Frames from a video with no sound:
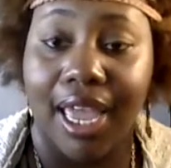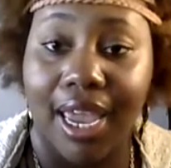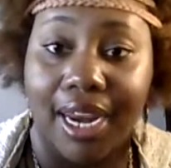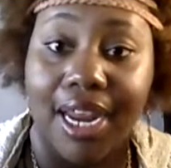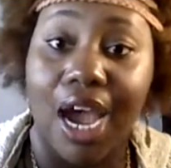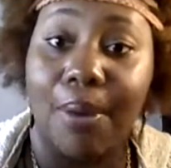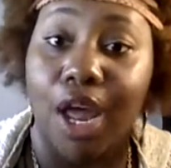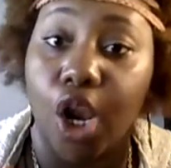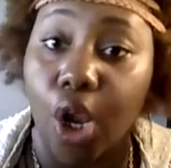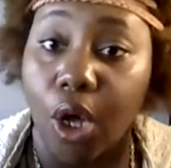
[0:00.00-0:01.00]
and how
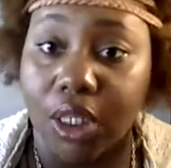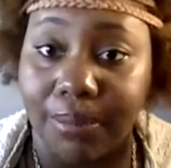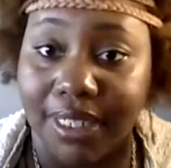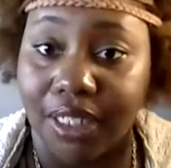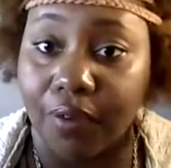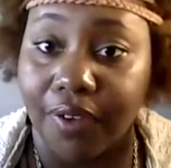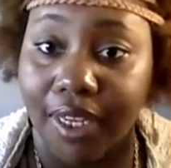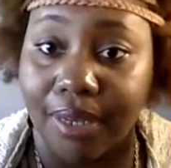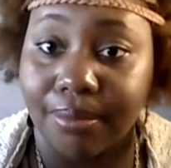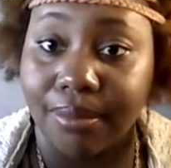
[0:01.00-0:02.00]
I lost myself in
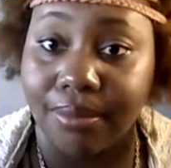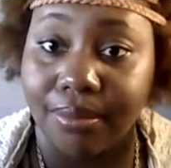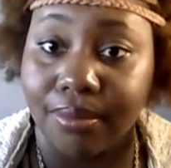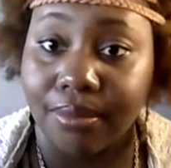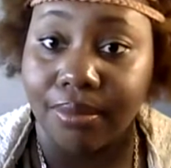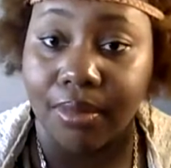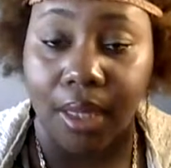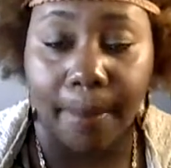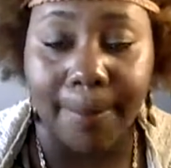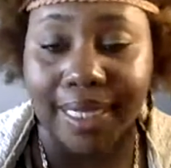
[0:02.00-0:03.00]
him.
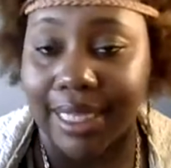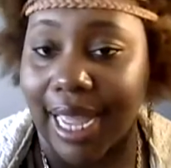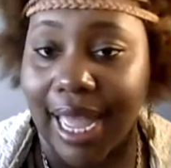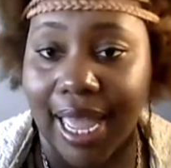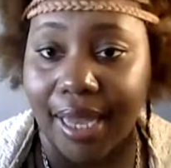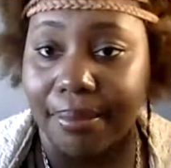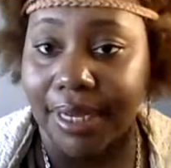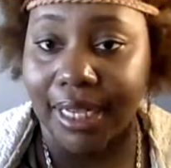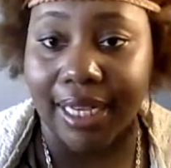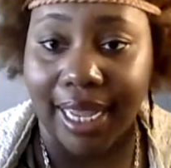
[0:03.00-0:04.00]
But God,
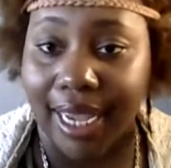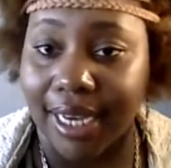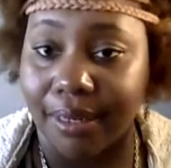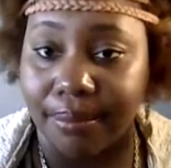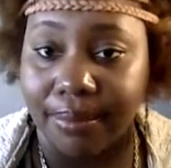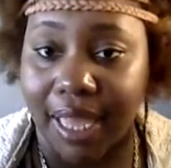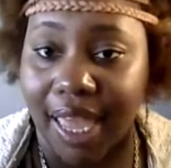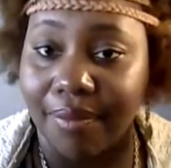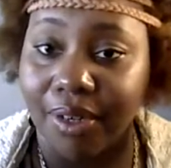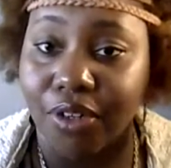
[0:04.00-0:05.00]
being God and
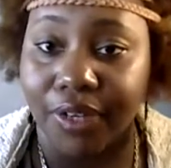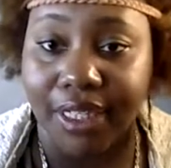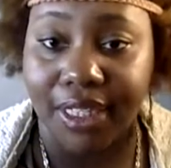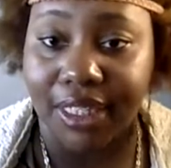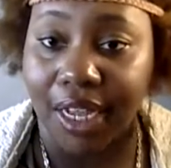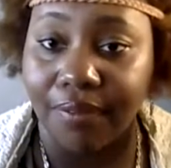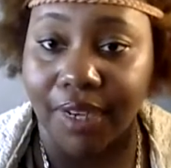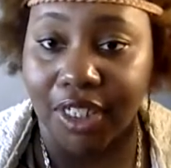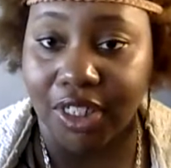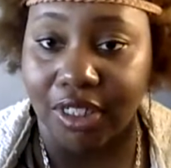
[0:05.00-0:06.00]
having grace and
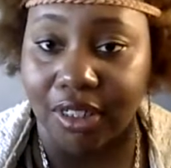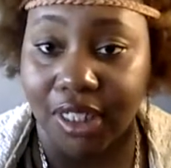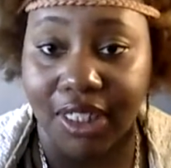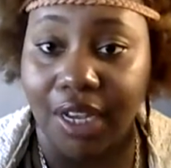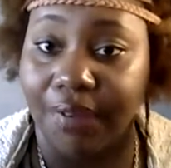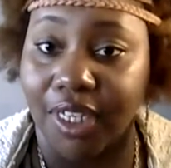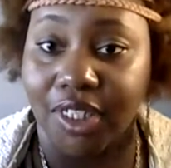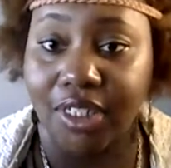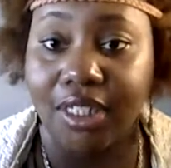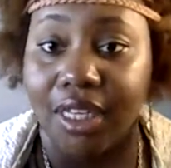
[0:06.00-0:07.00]
salvation, His
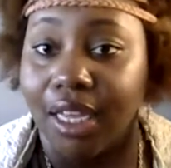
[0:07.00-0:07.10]
salvation,